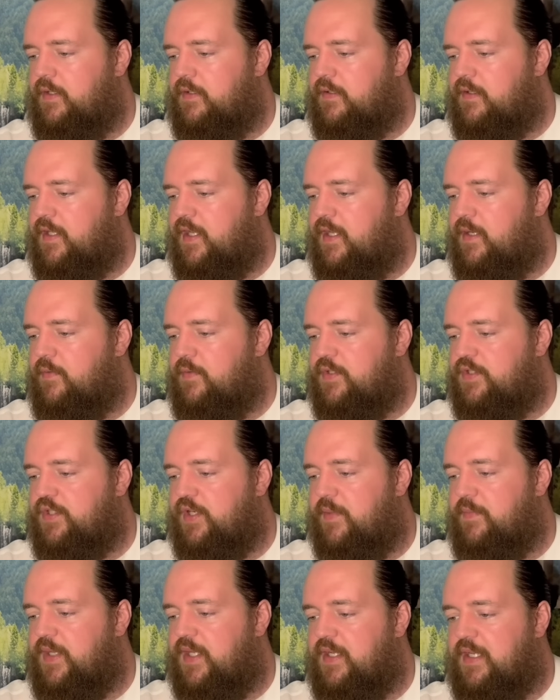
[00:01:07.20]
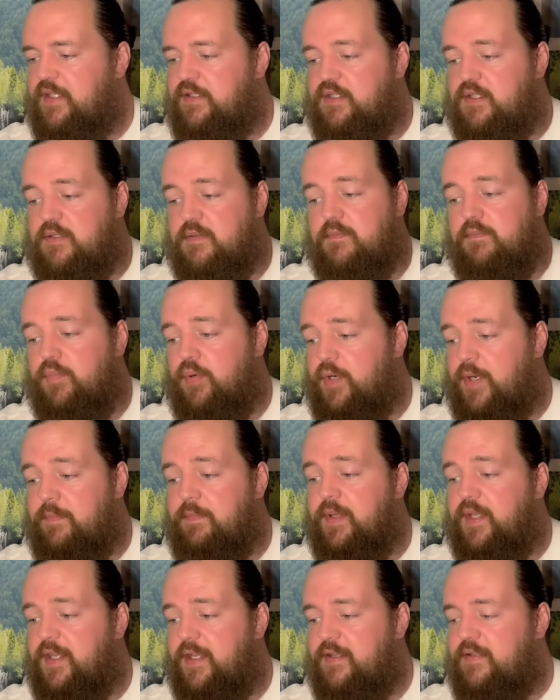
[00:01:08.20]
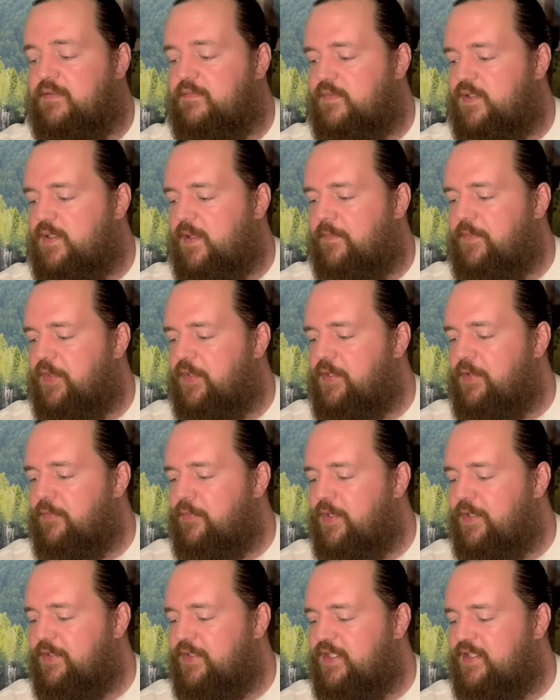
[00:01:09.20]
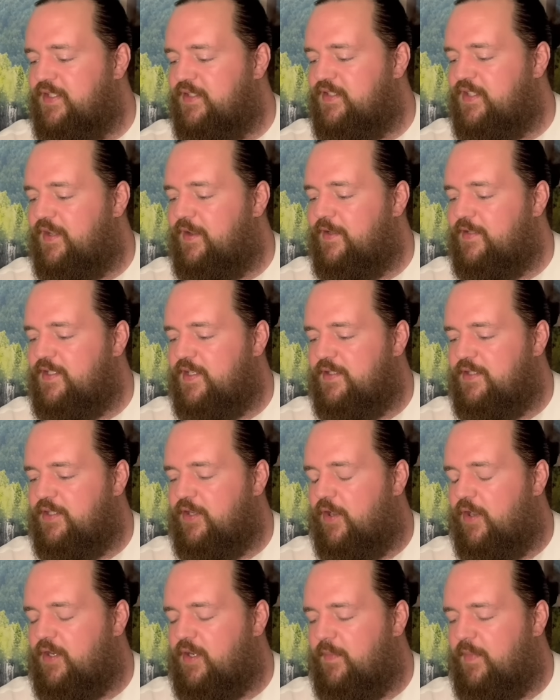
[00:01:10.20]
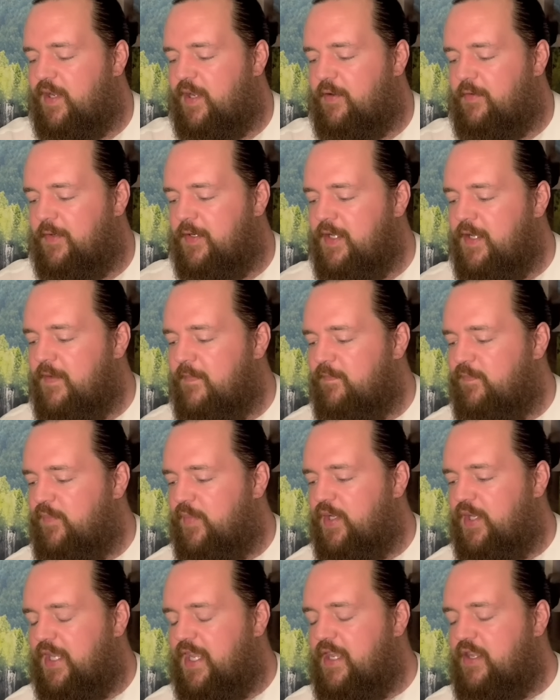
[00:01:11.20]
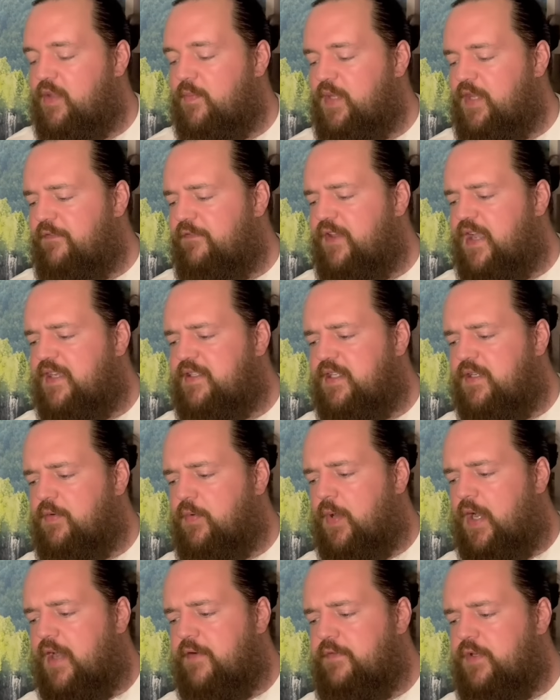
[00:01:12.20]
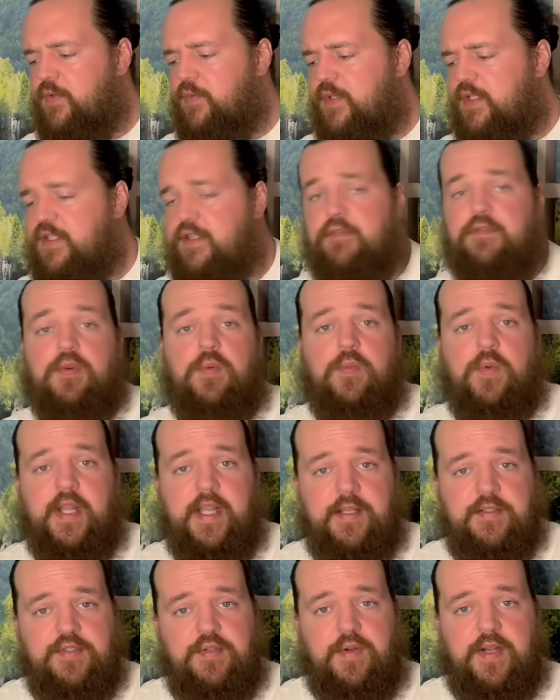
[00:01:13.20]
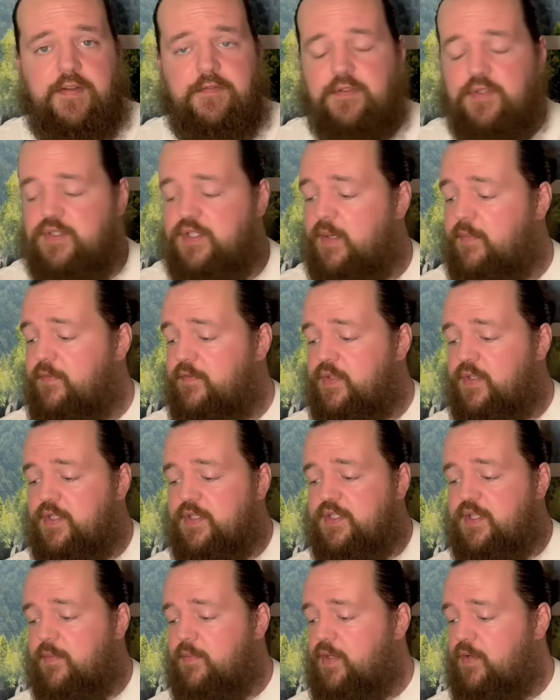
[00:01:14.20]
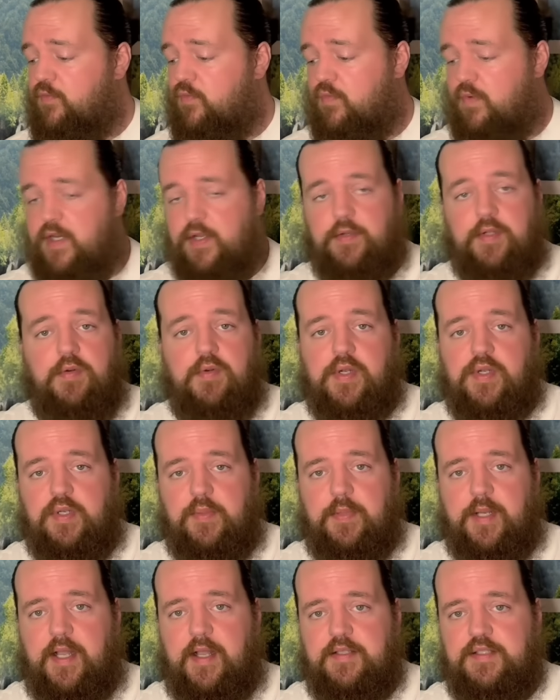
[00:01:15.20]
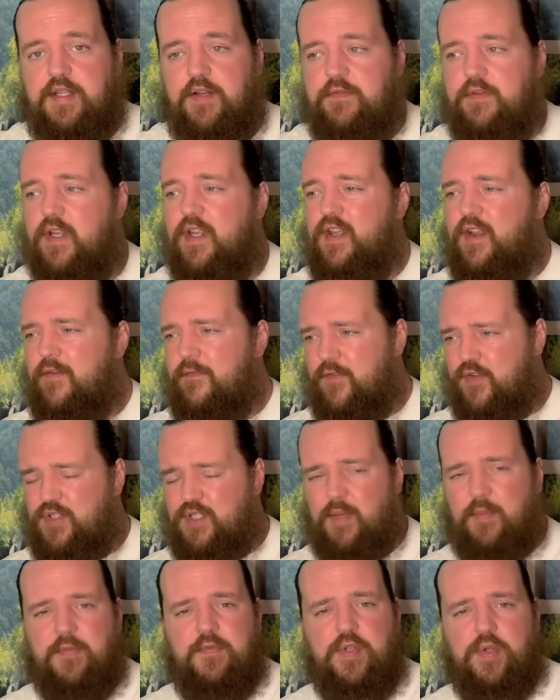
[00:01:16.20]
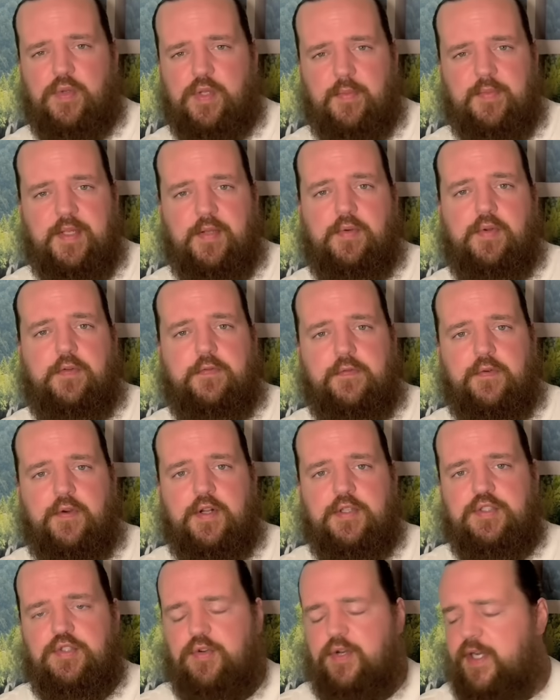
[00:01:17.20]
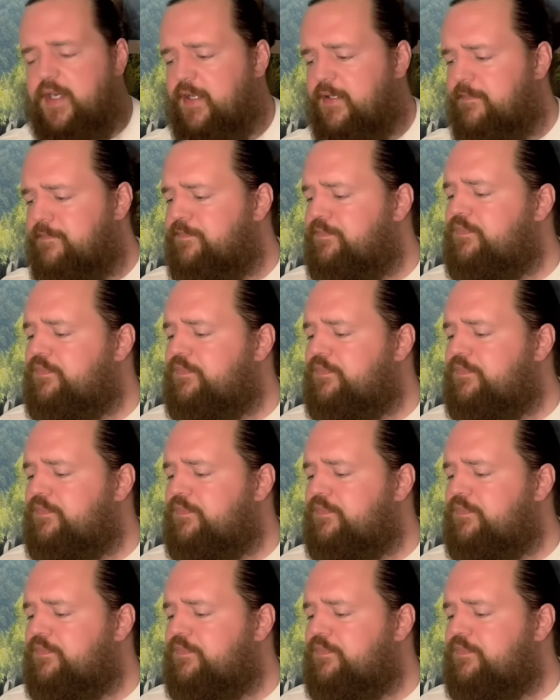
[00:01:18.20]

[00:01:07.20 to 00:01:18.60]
Okay, which, I mean, that's pretty big, something to really discuss and talk about. But it could be affecting a lot of you in different ways, right? For some of you, this could be really, really positive. For some of you, it could be a little frustrating.